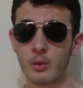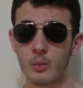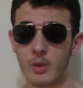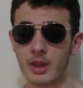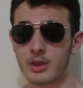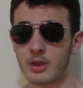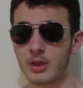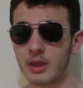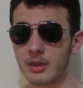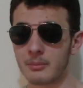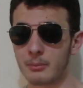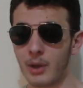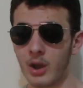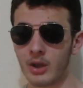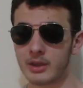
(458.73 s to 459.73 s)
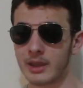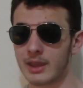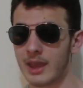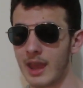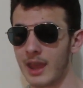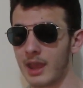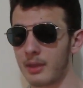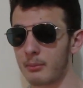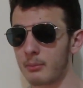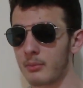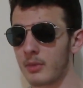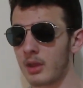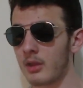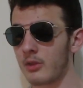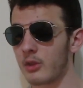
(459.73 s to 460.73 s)
where you can mark a
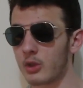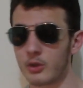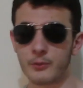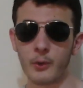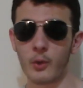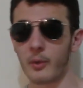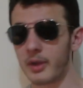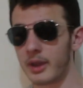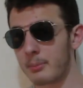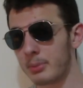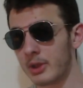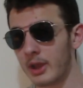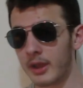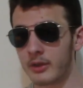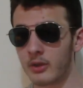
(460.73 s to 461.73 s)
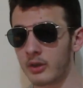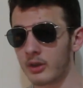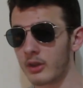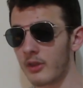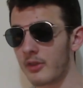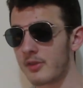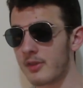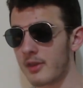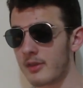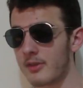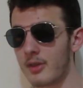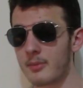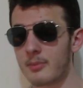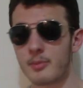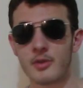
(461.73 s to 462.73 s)
game that you've already played on another
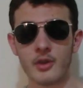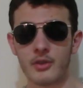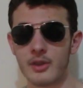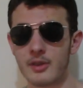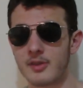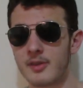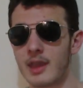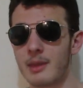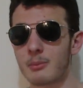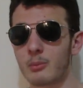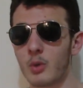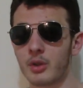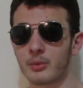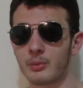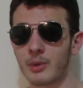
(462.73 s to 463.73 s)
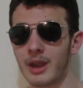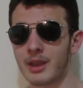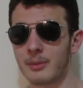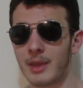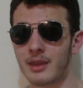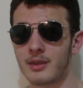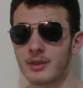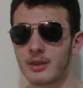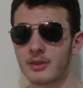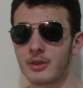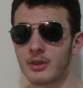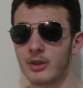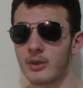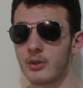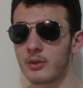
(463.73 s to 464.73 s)
system so that Steam won't recommend it
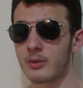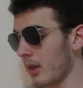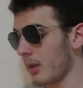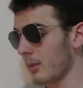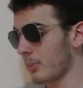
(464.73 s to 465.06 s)
to you.